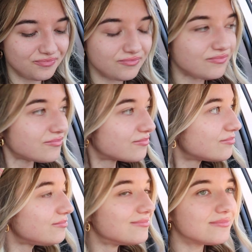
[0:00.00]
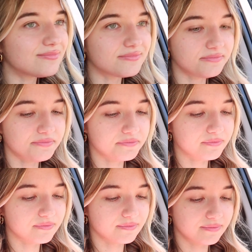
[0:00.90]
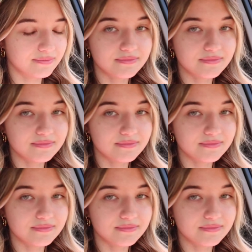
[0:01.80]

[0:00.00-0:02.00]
Nothing is said.